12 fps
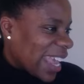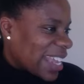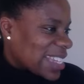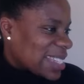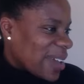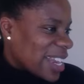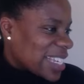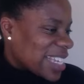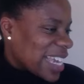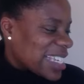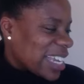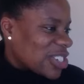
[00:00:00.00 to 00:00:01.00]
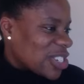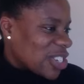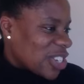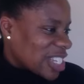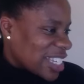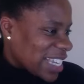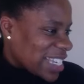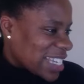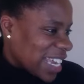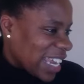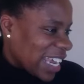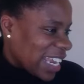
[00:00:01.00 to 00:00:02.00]
is meditating on John
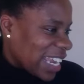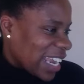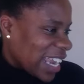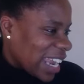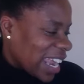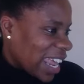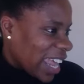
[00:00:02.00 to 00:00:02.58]
16.